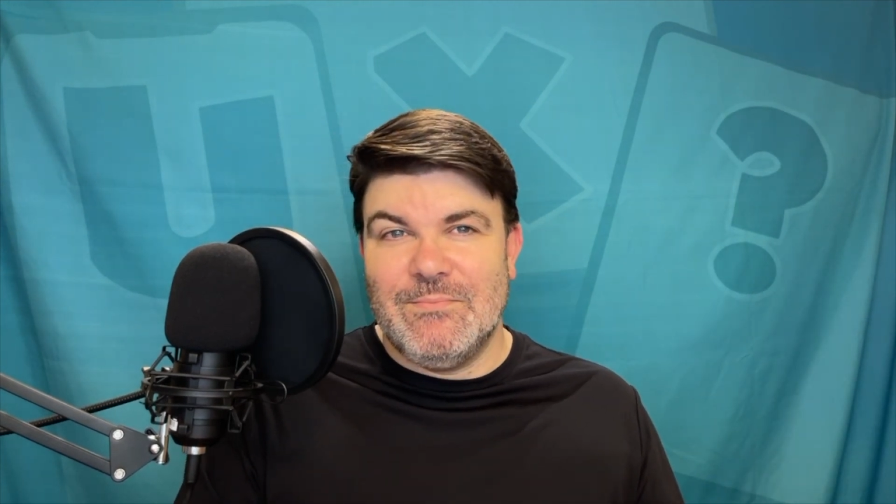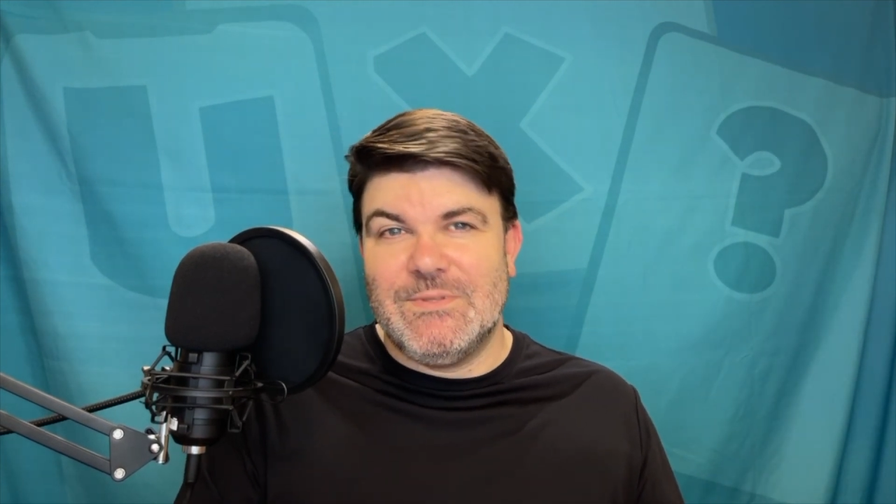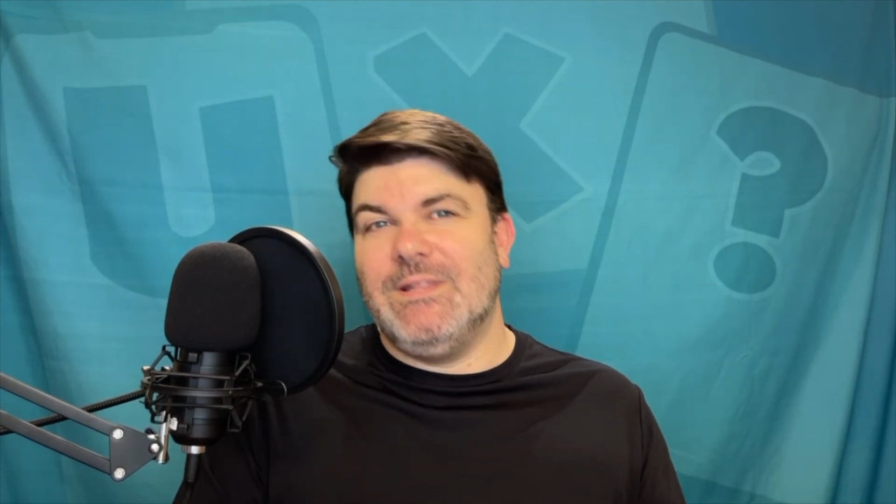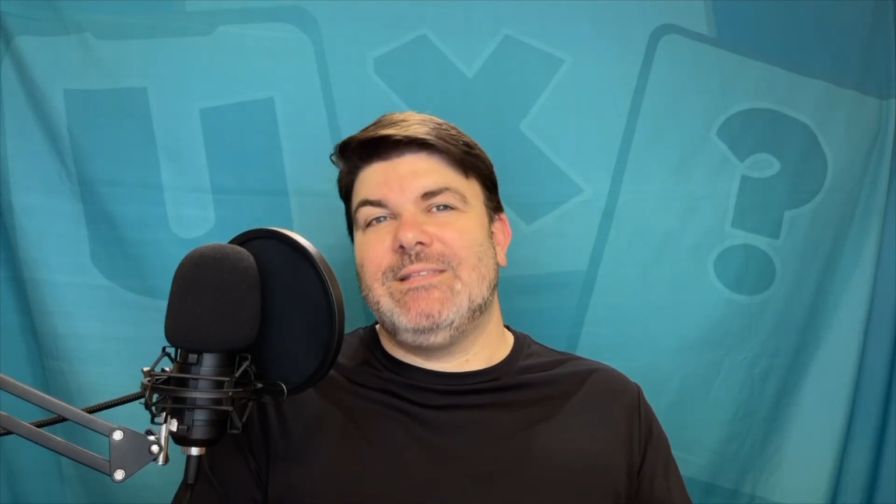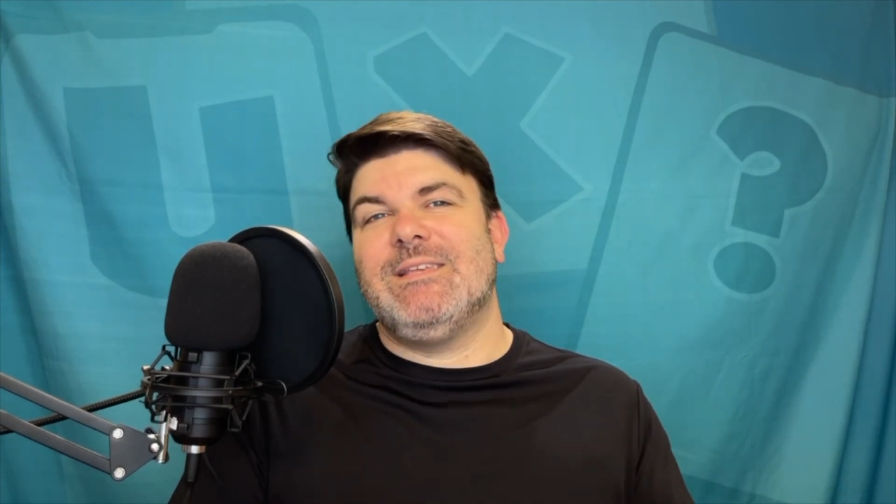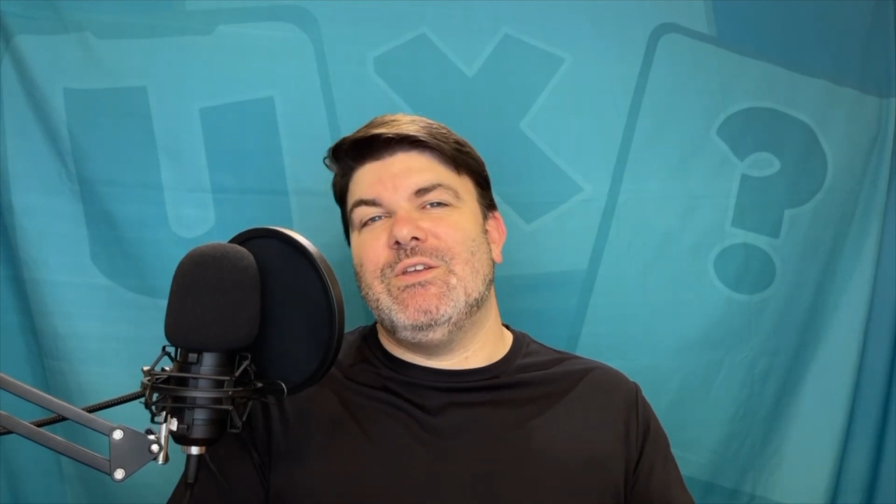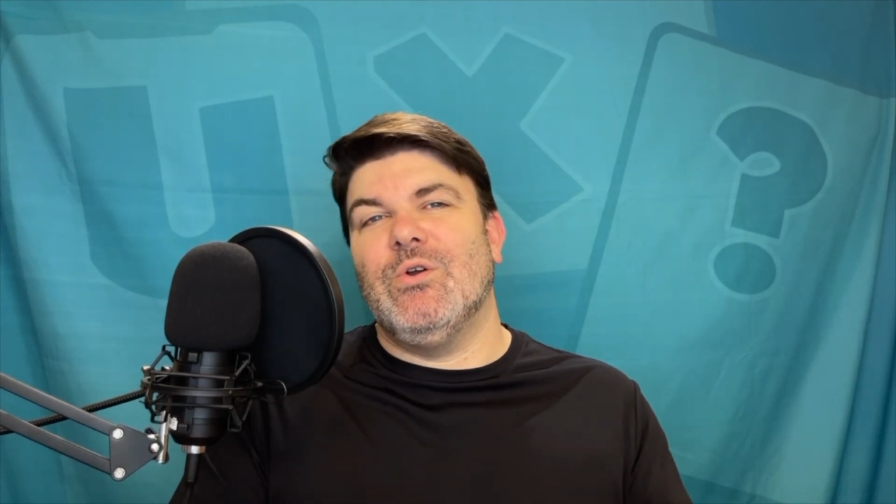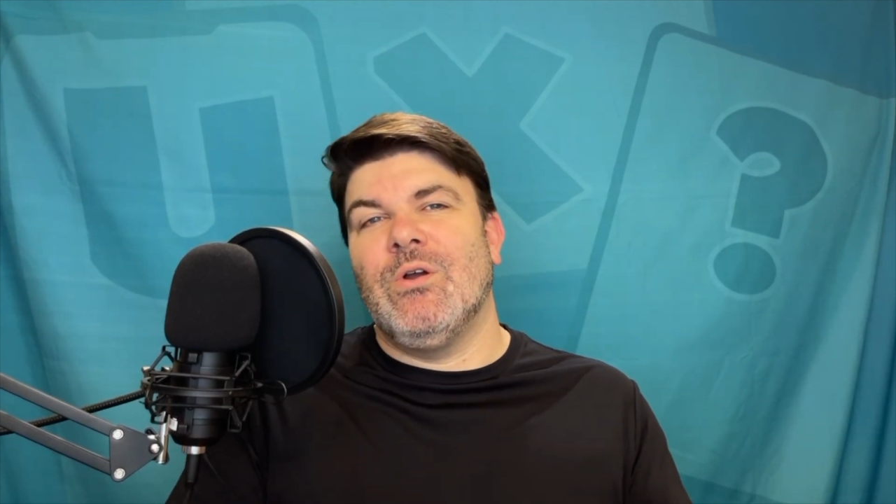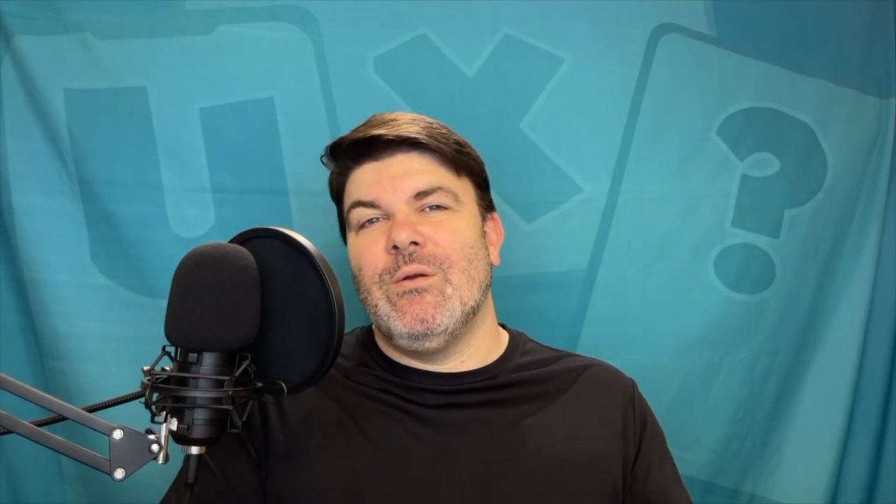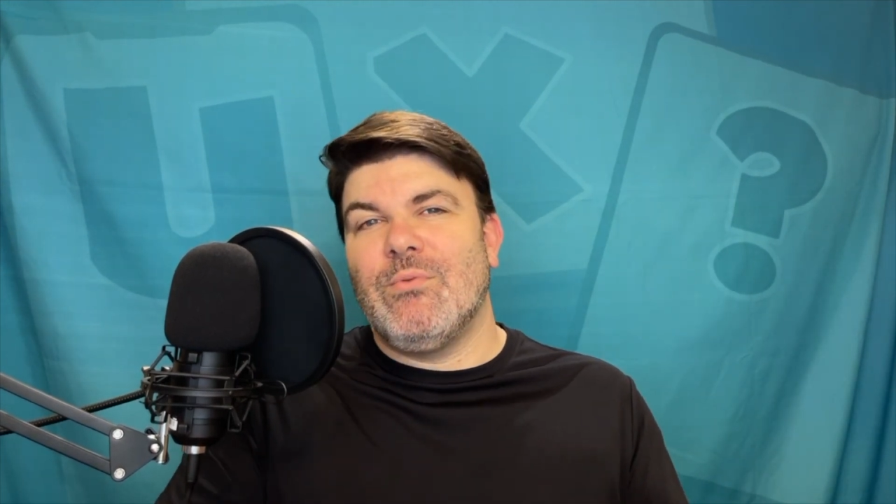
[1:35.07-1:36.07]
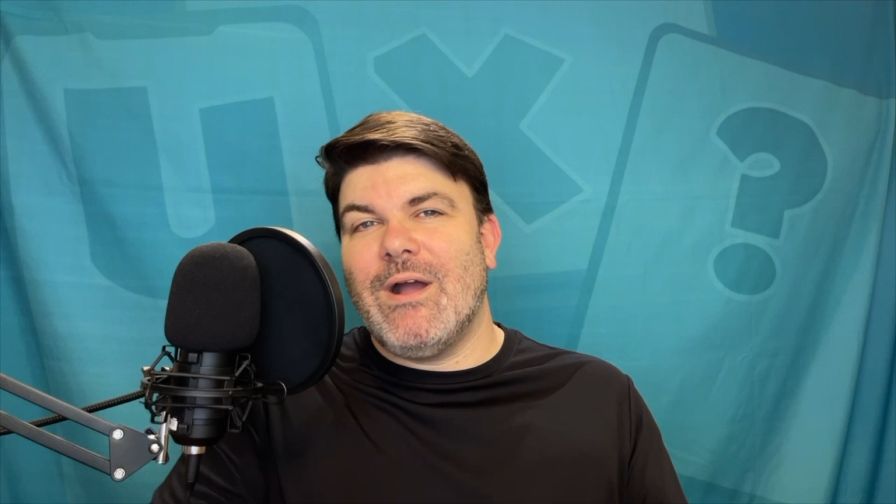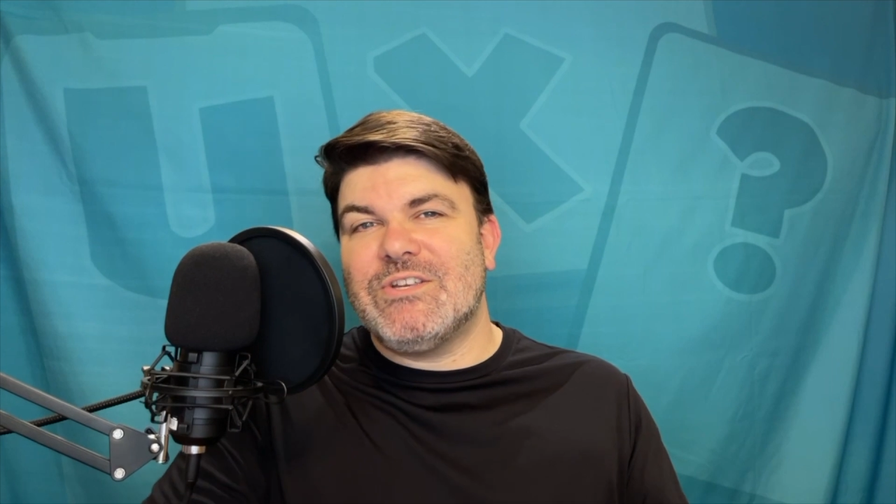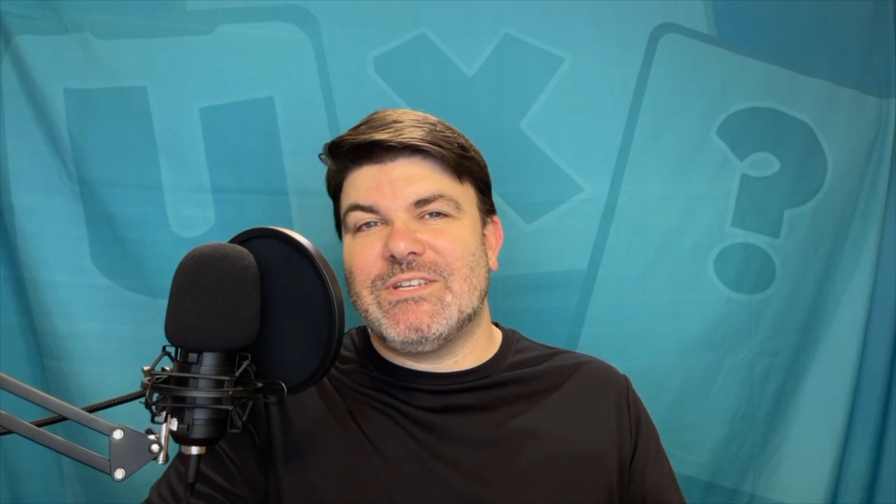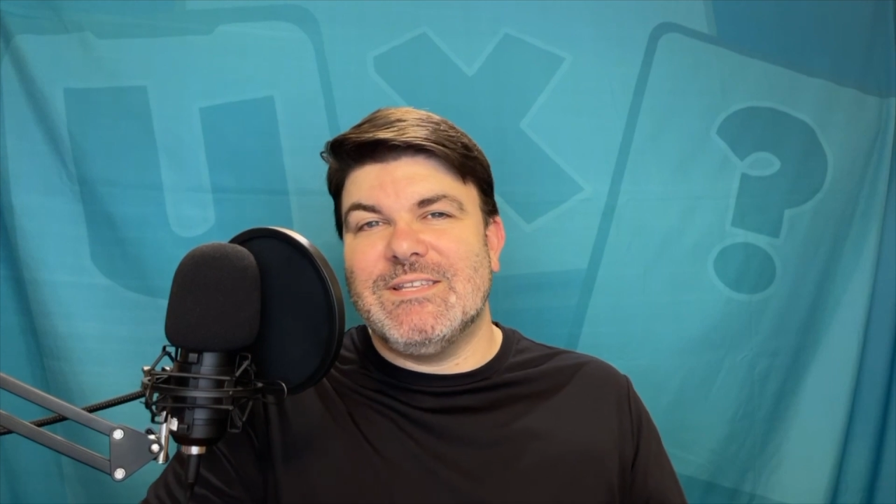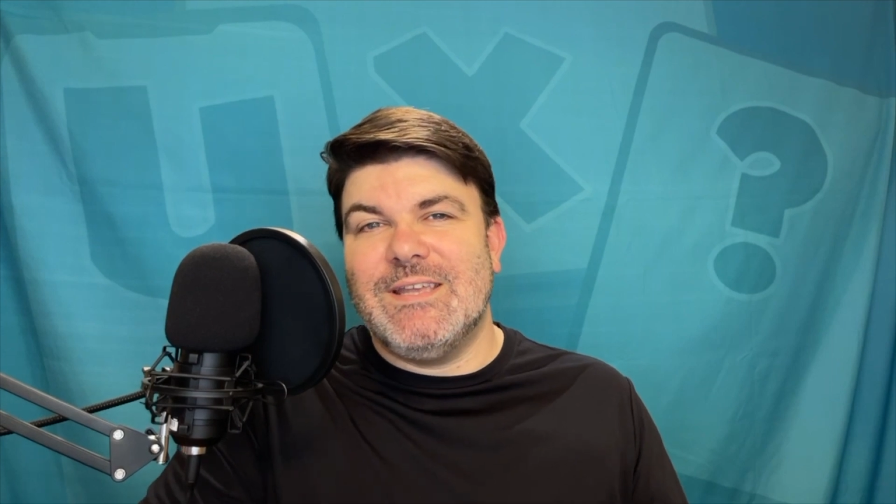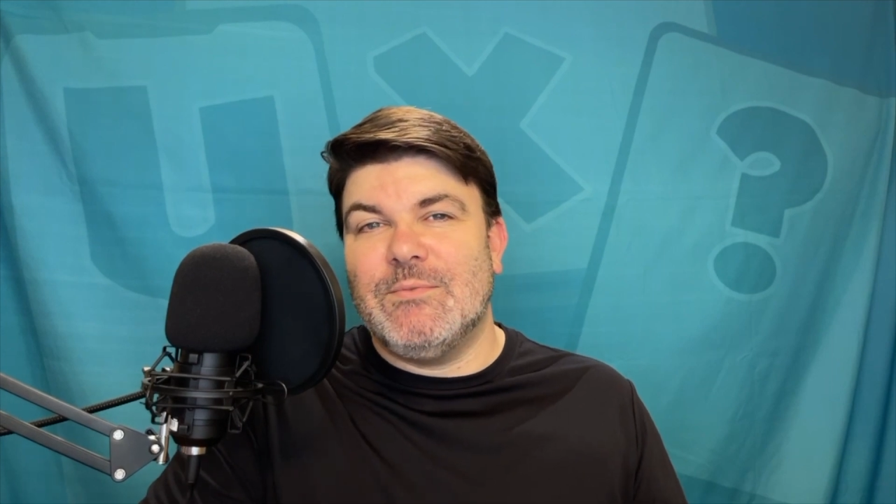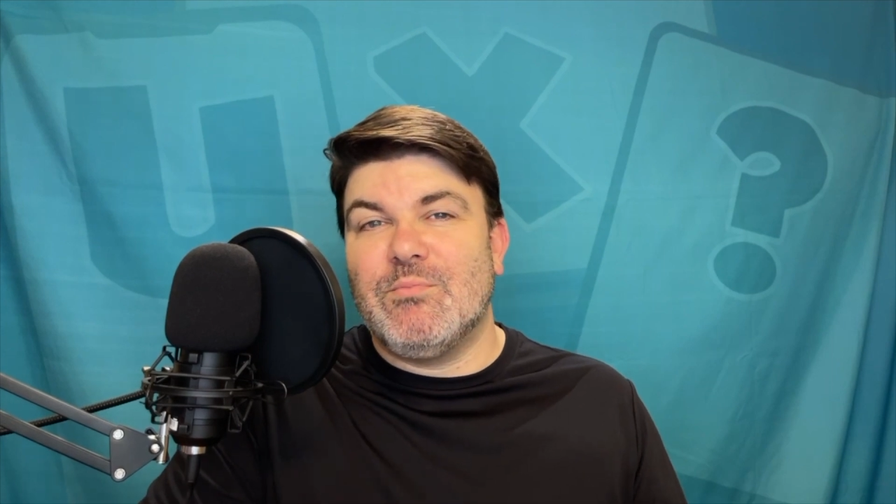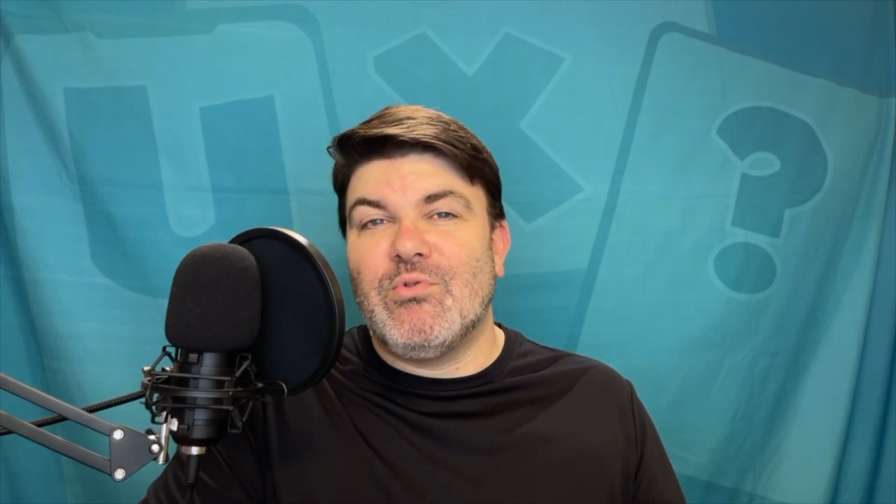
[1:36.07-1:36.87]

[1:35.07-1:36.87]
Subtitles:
So let's say your project is named